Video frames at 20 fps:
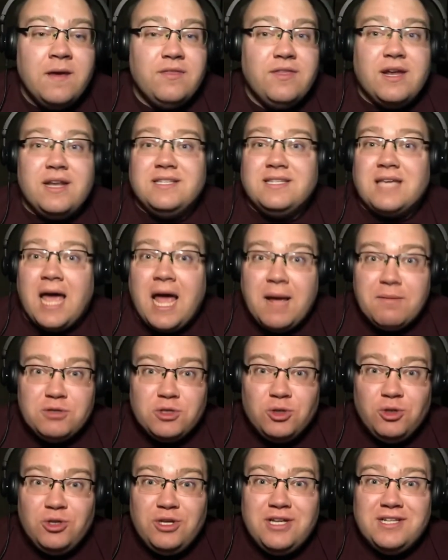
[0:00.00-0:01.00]
That is
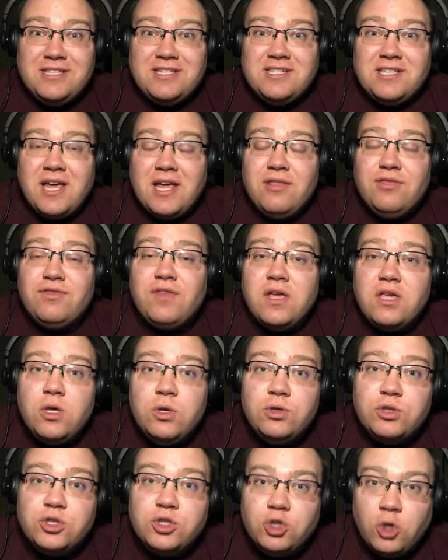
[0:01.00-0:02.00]
absolutely insane. Thank
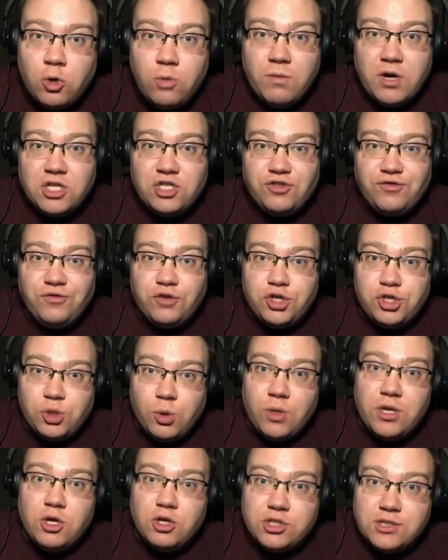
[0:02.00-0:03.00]
you so much for
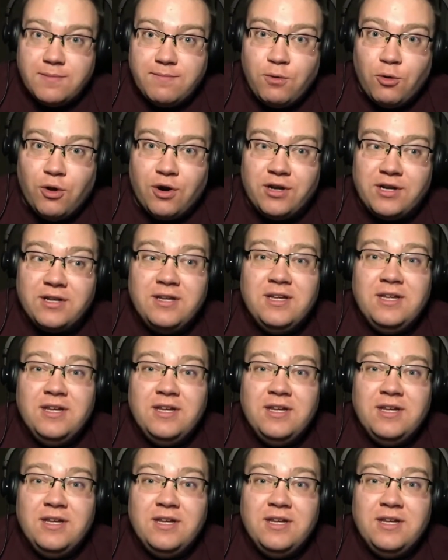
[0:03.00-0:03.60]
showing your support.